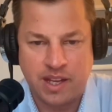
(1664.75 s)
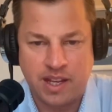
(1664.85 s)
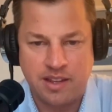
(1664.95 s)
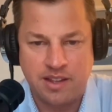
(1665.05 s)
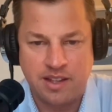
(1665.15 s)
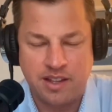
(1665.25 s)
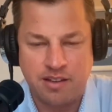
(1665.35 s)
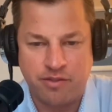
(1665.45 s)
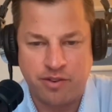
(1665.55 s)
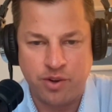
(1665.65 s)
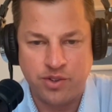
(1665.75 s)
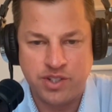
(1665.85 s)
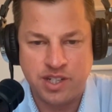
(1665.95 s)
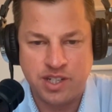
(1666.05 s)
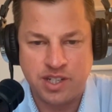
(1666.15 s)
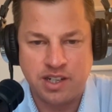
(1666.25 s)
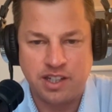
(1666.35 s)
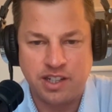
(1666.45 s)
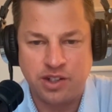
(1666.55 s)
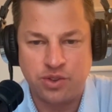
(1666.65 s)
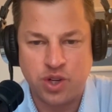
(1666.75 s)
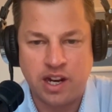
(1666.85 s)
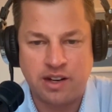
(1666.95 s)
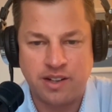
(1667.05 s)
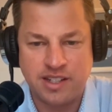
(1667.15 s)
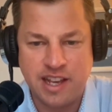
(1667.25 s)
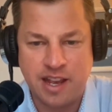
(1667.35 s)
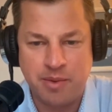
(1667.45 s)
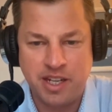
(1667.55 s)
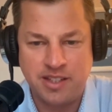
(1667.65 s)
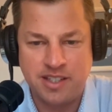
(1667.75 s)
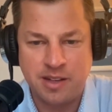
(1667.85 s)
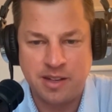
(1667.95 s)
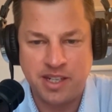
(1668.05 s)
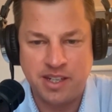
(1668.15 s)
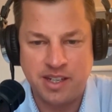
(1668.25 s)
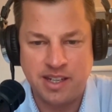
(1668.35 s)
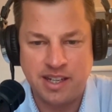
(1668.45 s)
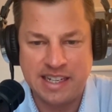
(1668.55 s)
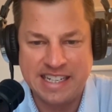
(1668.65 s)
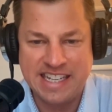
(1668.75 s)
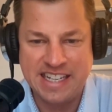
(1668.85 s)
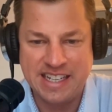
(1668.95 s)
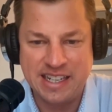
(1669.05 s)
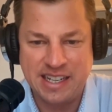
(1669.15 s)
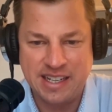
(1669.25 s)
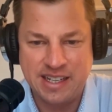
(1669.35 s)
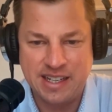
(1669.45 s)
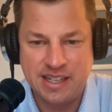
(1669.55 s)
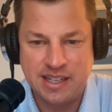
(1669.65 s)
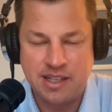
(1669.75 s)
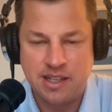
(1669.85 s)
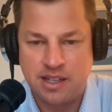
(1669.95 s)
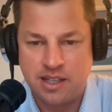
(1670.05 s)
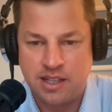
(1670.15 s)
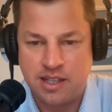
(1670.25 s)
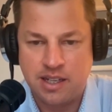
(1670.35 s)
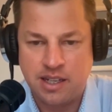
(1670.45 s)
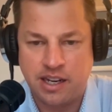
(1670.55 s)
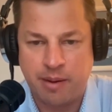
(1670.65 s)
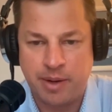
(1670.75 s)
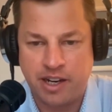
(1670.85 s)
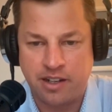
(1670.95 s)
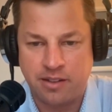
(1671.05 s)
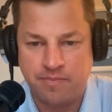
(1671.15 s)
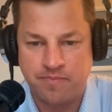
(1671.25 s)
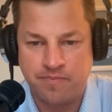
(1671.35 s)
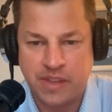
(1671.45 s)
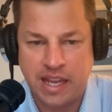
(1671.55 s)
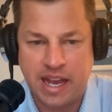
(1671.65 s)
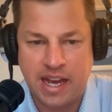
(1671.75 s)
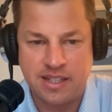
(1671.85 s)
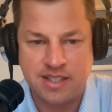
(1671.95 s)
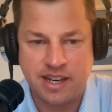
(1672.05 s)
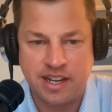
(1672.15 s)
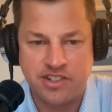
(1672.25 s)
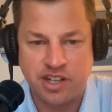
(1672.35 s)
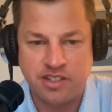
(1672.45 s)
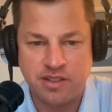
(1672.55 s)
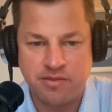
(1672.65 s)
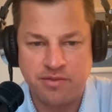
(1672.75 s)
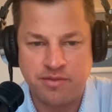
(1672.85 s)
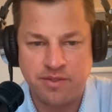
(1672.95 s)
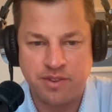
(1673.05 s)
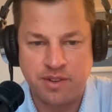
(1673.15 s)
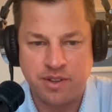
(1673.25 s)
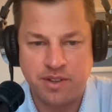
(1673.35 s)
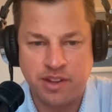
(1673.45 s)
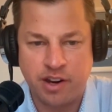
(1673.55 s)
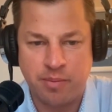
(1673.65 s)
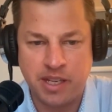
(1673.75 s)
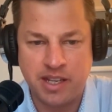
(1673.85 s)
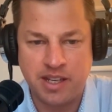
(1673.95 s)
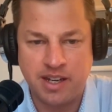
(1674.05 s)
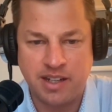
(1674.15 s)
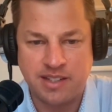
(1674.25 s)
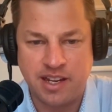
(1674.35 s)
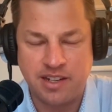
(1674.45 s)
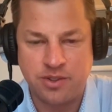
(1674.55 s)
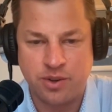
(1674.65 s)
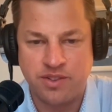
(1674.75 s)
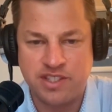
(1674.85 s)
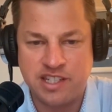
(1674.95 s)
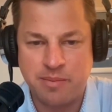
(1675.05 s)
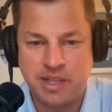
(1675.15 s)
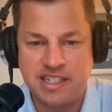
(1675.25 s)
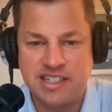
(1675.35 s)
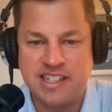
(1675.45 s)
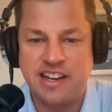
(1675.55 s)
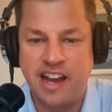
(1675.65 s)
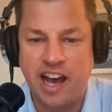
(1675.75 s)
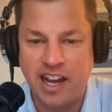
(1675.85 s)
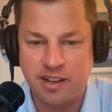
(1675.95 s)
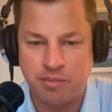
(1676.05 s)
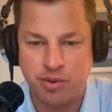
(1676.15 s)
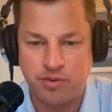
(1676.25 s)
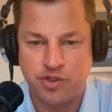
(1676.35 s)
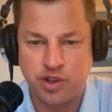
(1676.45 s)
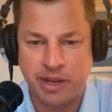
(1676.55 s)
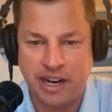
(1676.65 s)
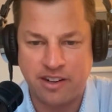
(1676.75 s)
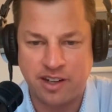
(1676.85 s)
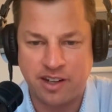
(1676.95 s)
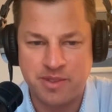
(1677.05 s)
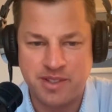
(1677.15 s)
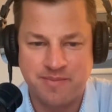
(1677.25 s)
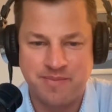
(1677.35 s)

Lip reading: in the first clinical trial examining CBD, cannabidiol, as an adjunctive therapy in anxiety disorders, CBD did not improve treatment outcomes.